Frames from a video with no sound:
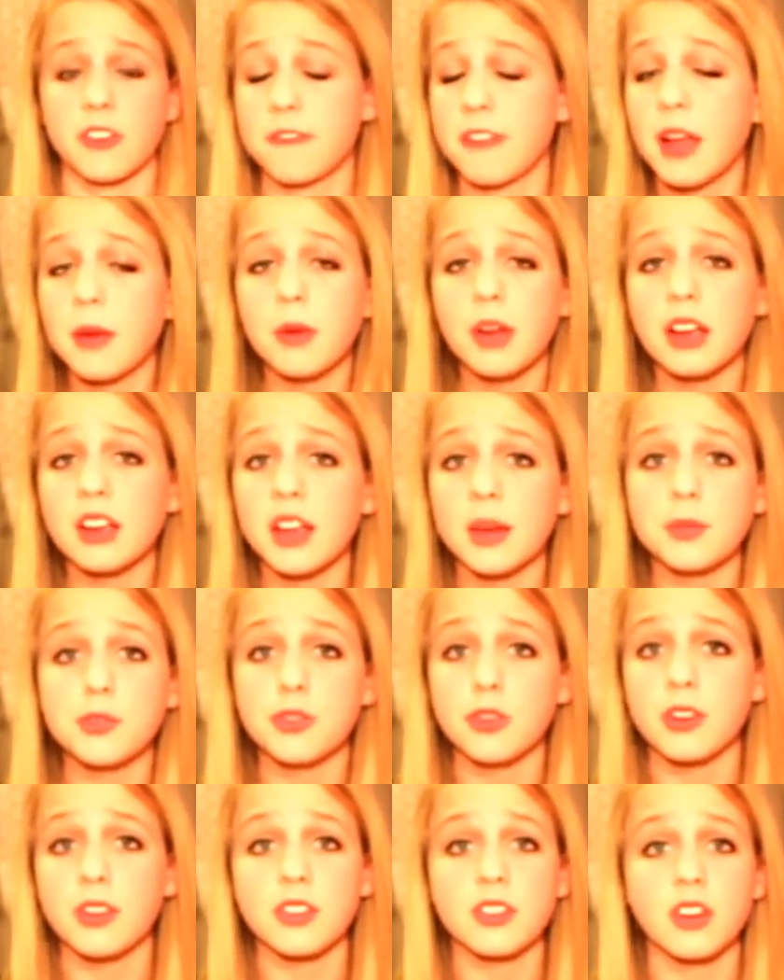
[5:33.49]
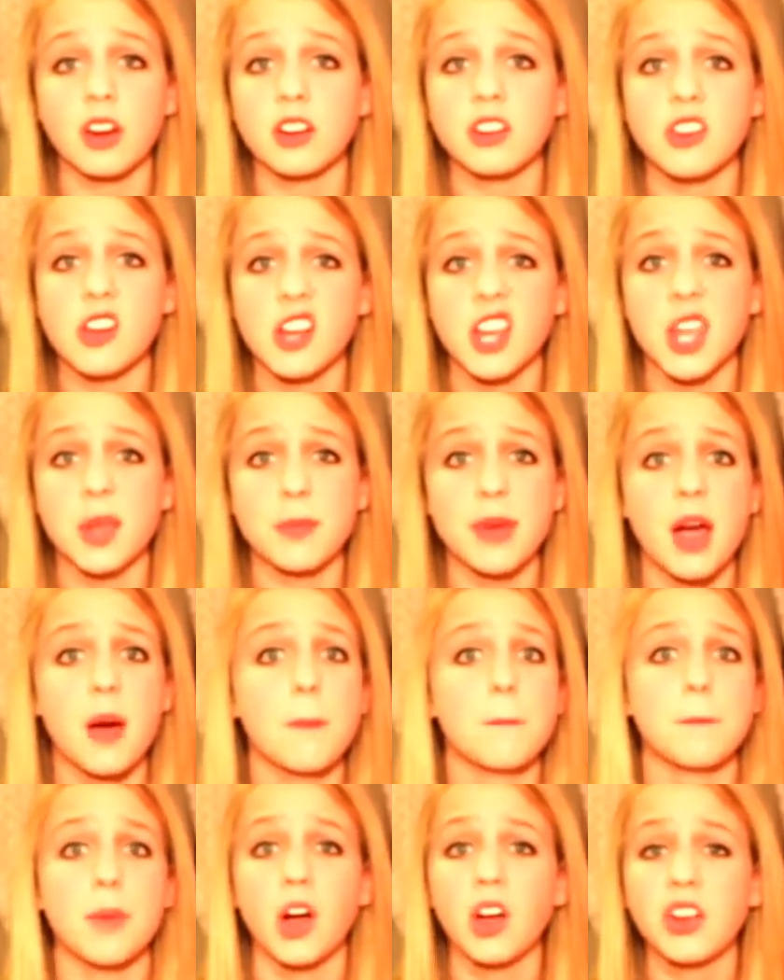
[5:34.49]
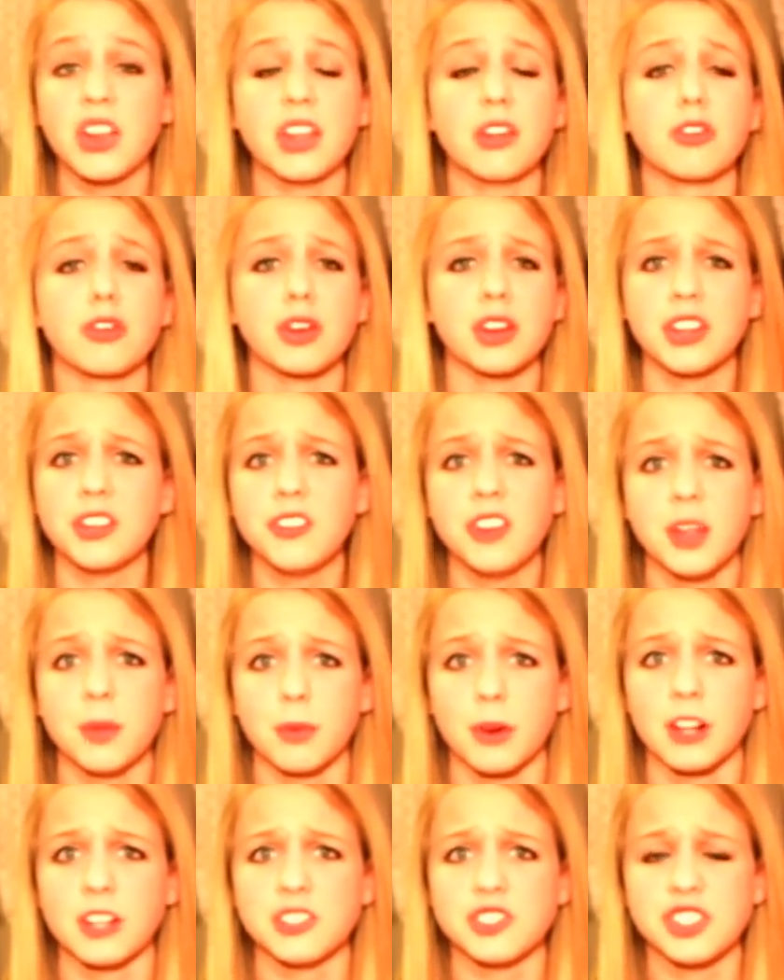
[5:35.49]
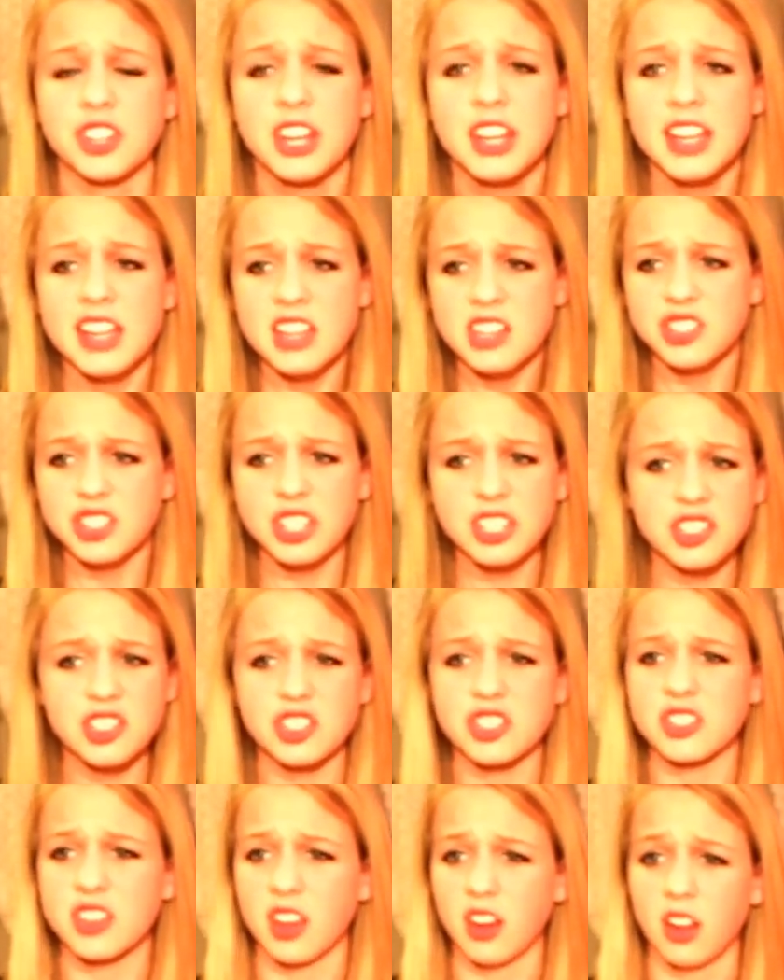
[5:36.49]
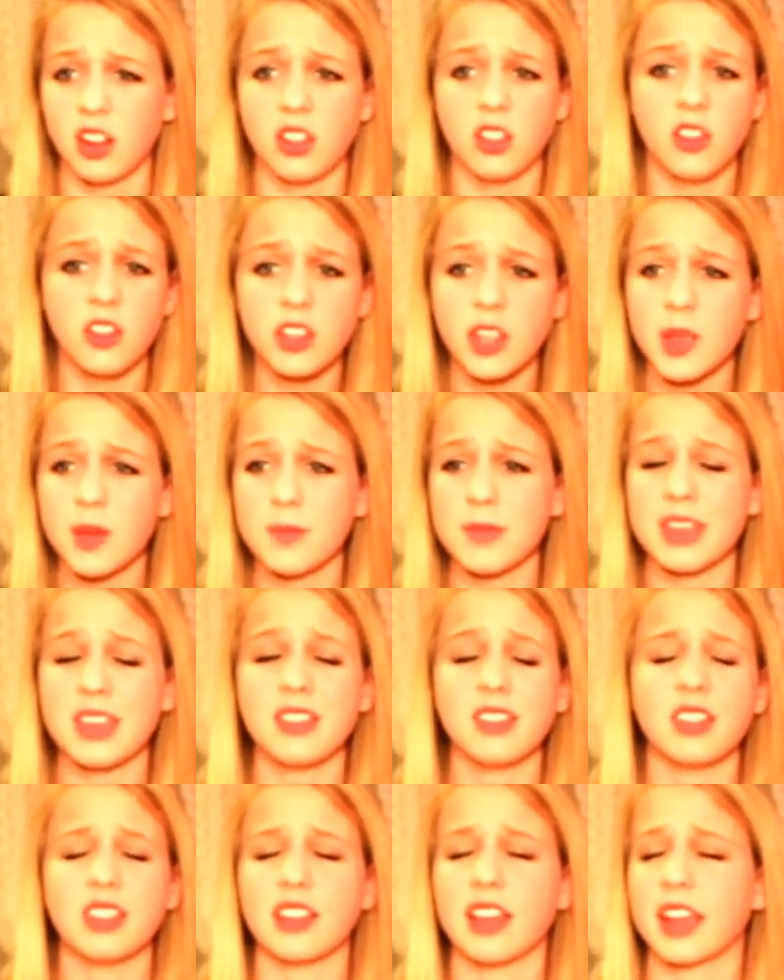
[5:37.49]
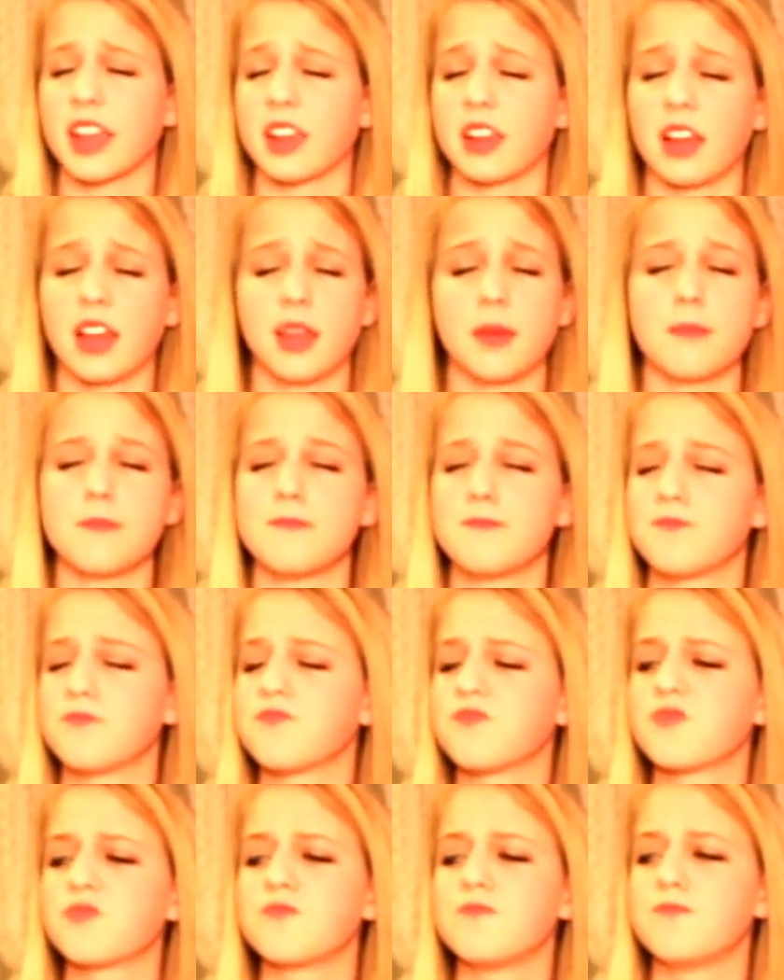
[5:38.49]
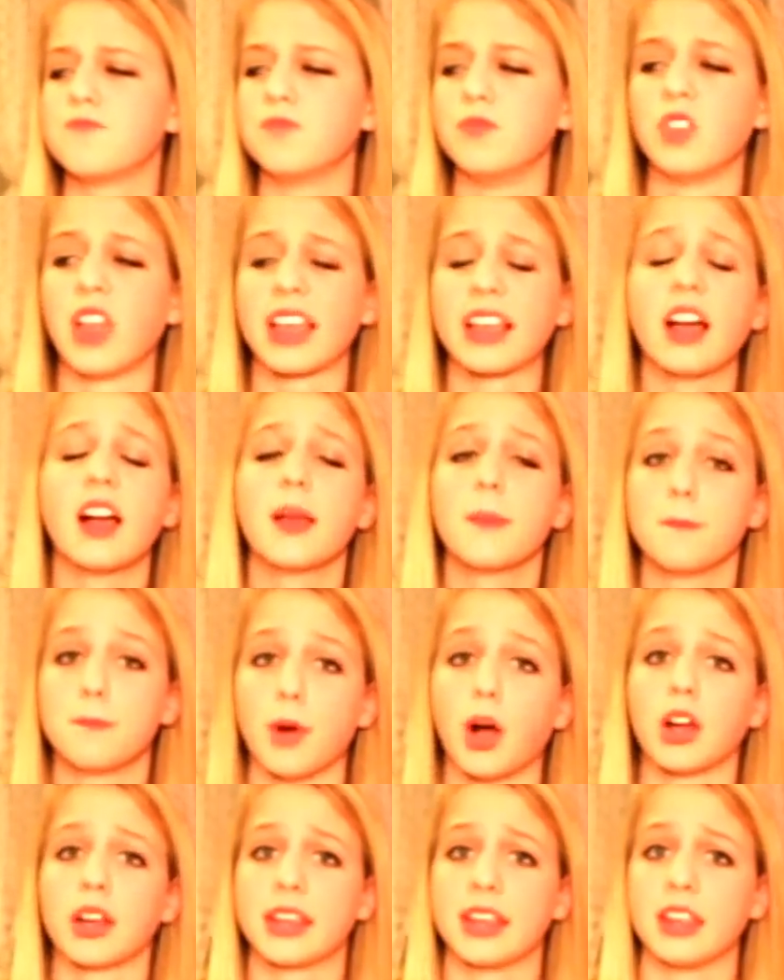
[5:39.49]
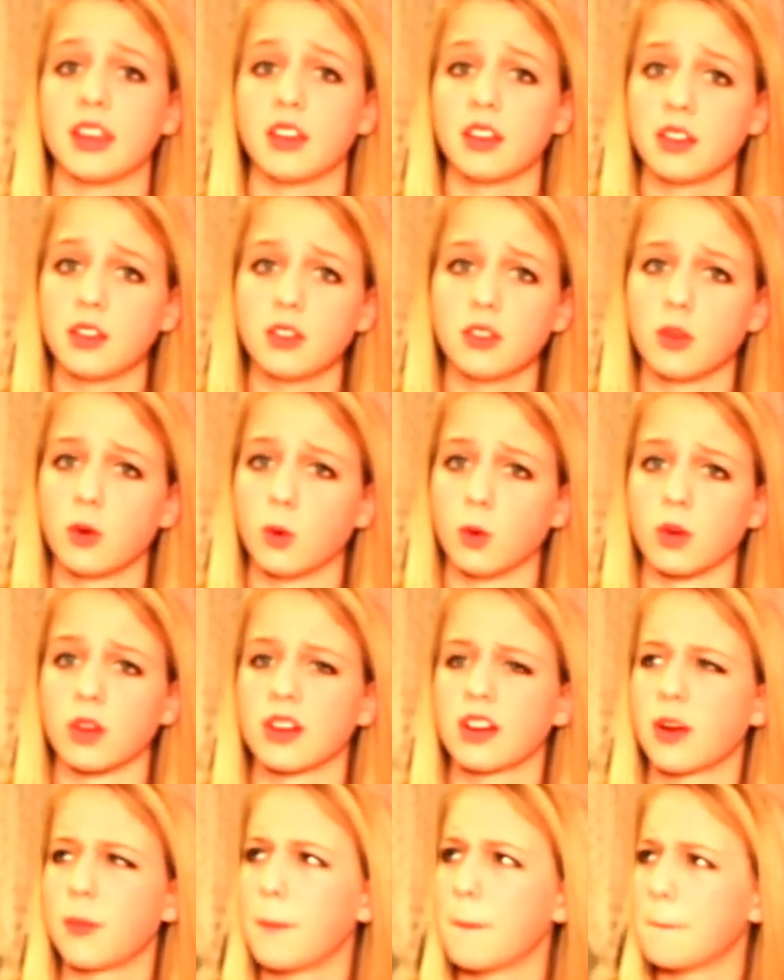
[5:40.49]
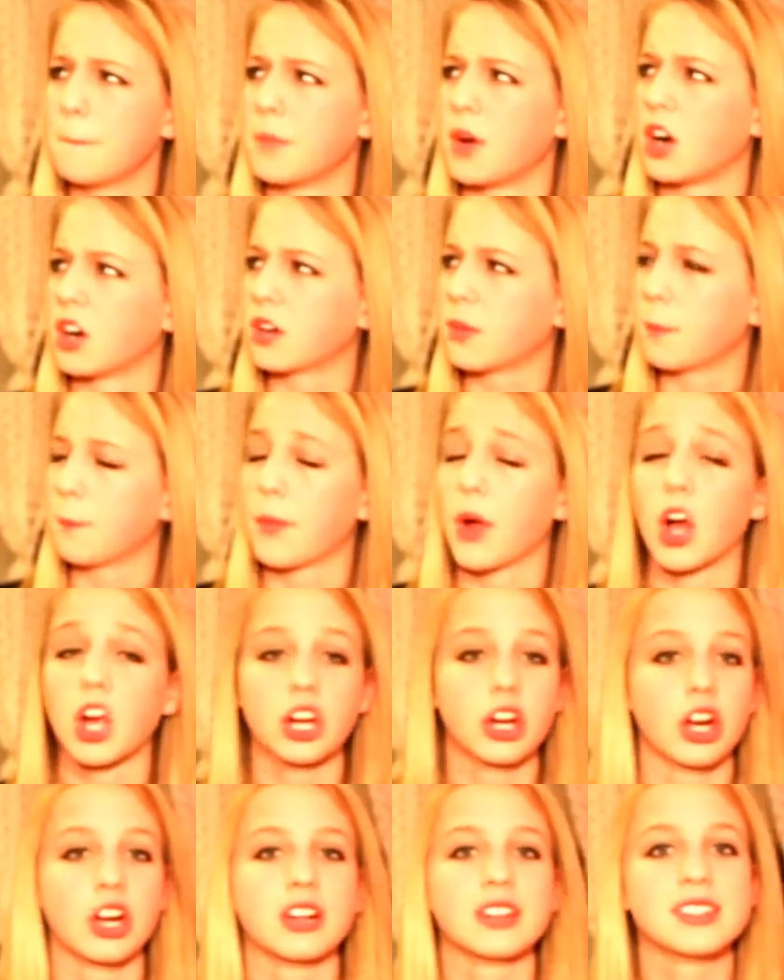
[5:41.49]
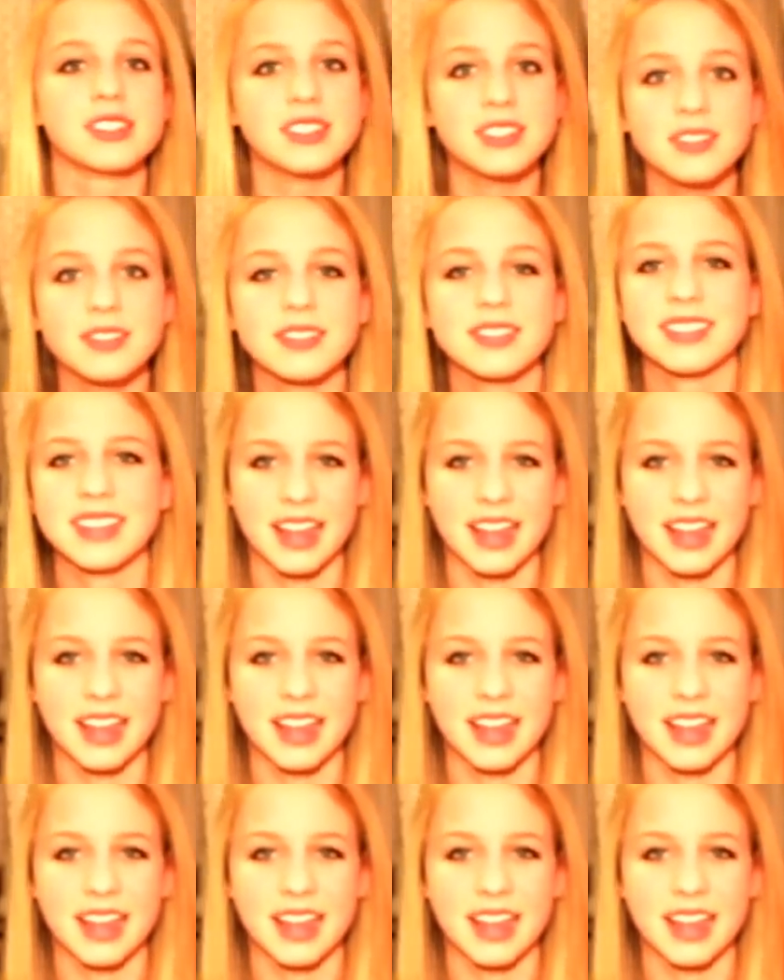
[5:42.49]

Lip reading: If I walk up to her and start talking about Bongi Hor Cutie Brunch, she's just gonna look at me like I'm bonky or bonkers.